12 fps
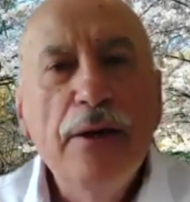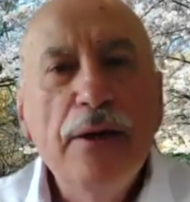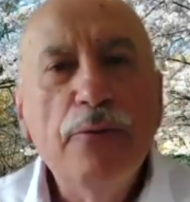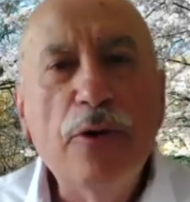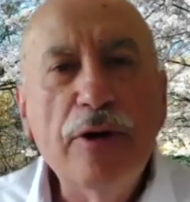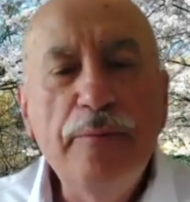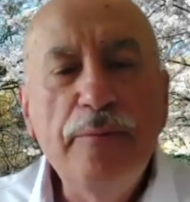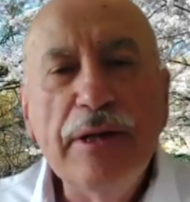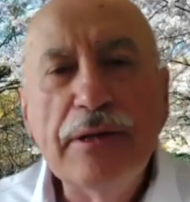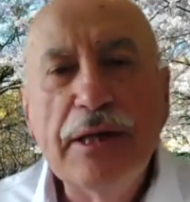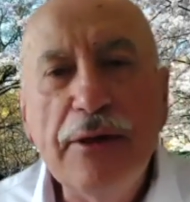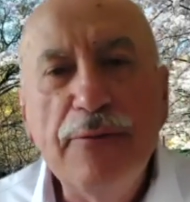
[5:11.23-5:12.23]
Warren
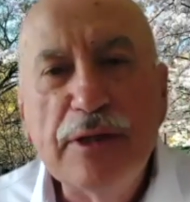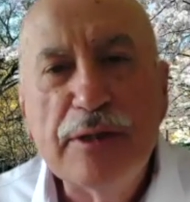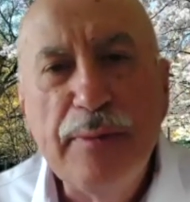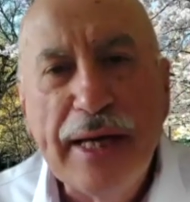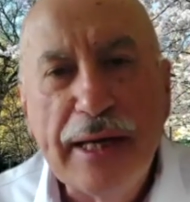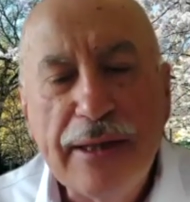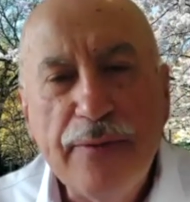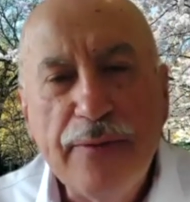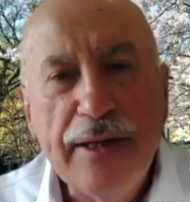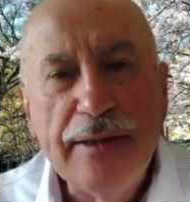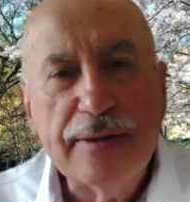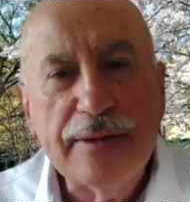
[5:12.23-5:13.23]
Bilke was my
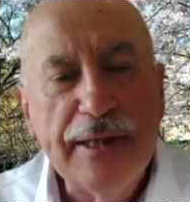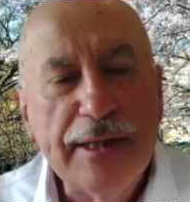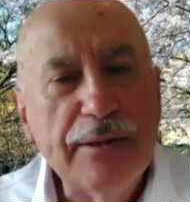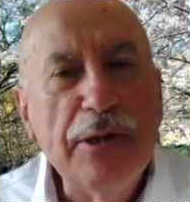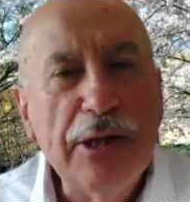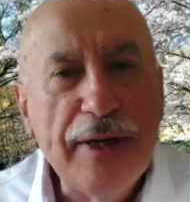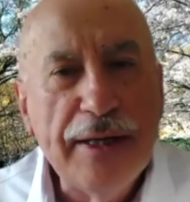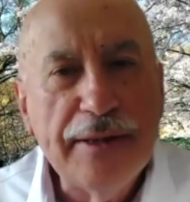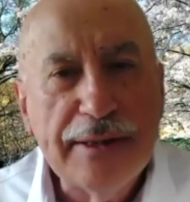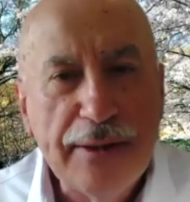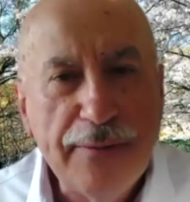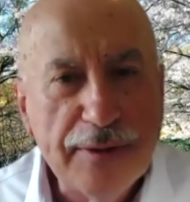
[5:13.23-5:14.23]
advisor at the
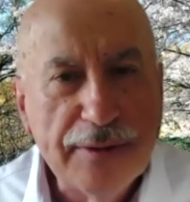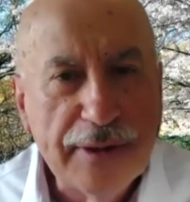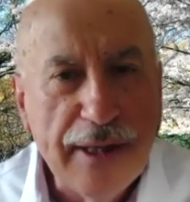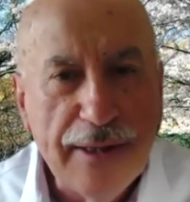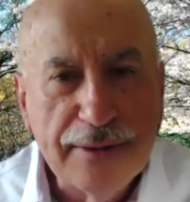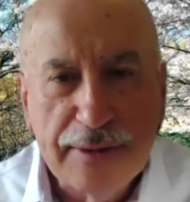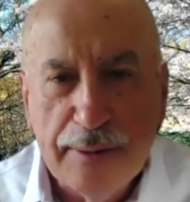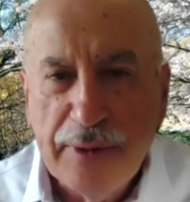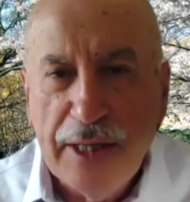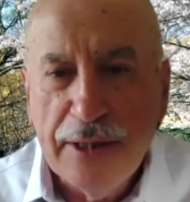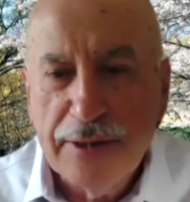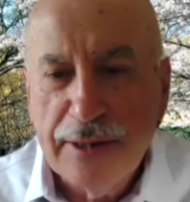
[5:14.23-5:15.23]
University of Wisconsin,
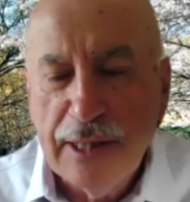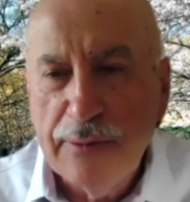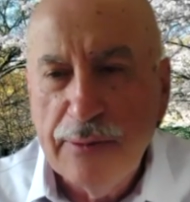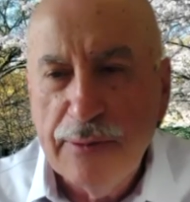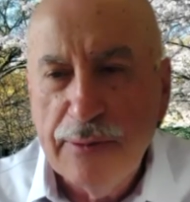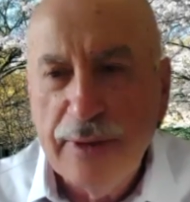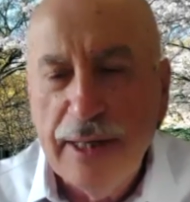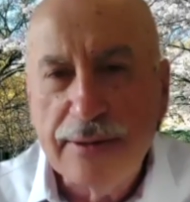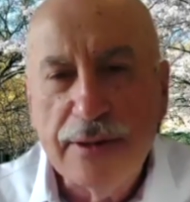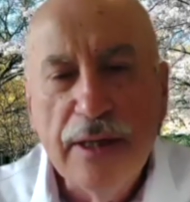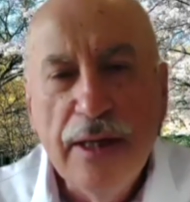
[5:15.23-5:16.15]
PhD advisor.